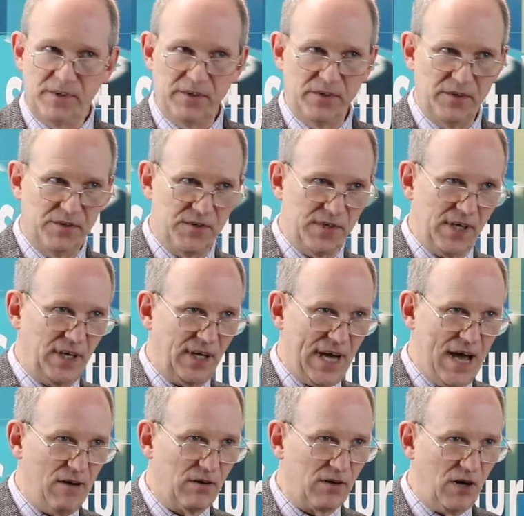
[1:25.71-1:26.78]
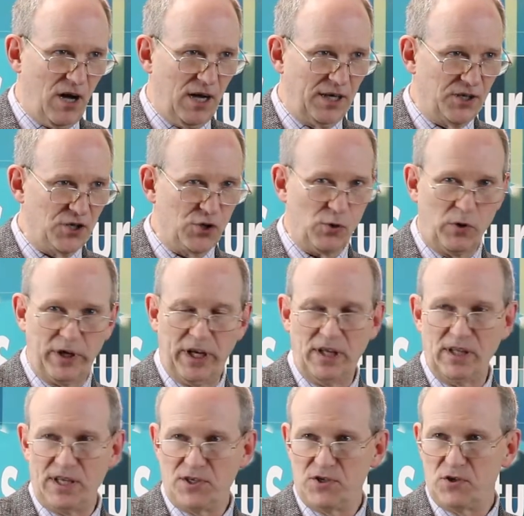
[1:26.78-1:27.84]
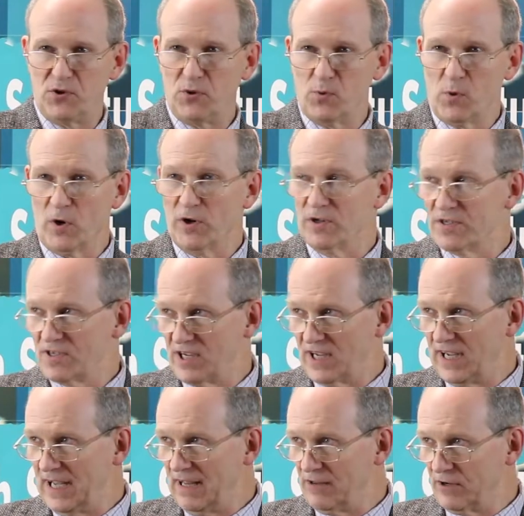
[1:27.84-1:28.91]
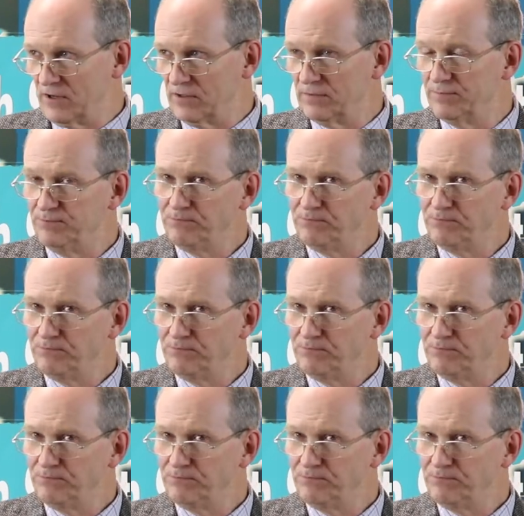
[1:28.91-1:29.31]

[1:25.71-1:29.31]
You see how God is joining these two words together,